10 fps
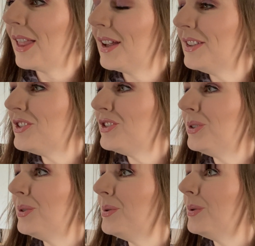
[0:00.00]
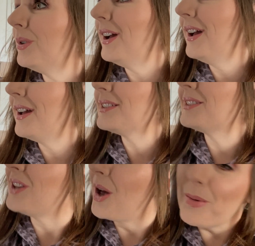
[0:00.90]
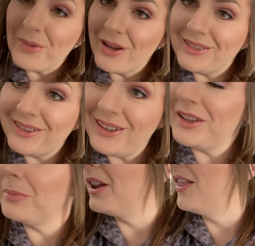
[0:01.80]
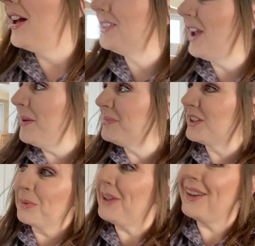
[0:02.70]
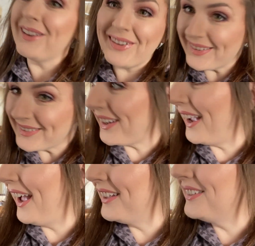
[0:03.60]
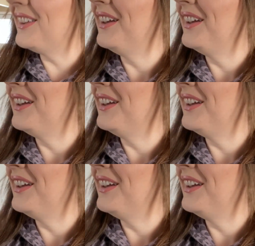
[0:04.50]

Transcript: Let's do some tea. It's been a long time since we did this, guys.